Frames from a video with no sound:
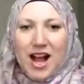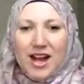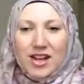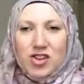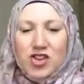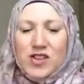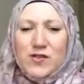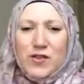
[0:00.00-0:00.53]
I
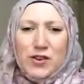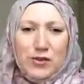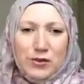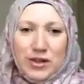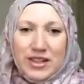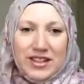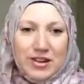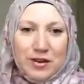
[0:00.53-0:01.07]
just feel
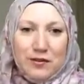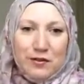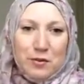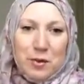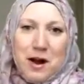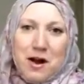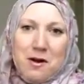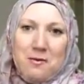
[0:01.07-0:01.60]
really
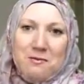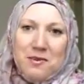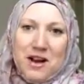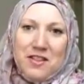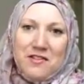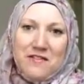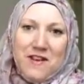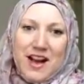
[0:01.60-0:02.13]
overwhelmed by
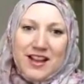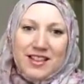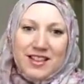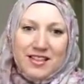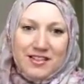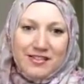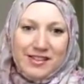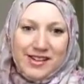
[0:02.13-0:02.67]
the fact
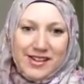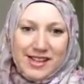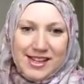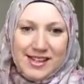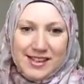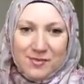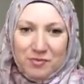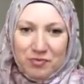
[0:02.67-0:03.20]
that there is
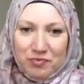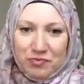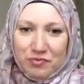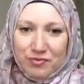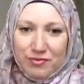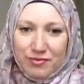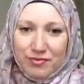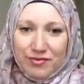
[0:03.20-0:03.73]
this
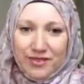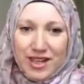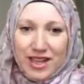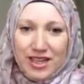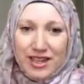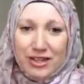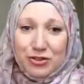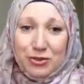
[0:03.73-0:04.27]

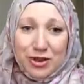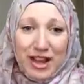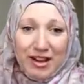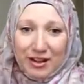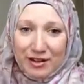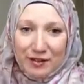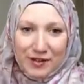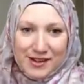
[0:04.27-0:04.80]
little
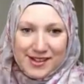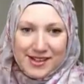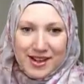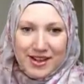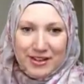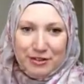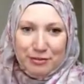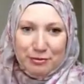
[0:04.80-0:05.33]
life
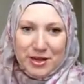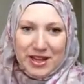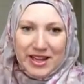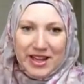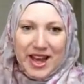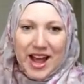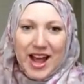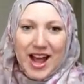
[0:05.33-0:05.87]
inside of
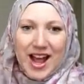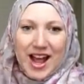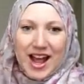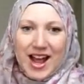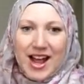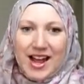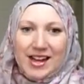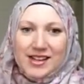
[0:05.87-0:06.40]
me
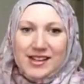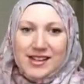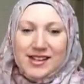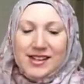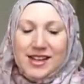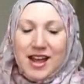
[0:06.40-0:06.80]
and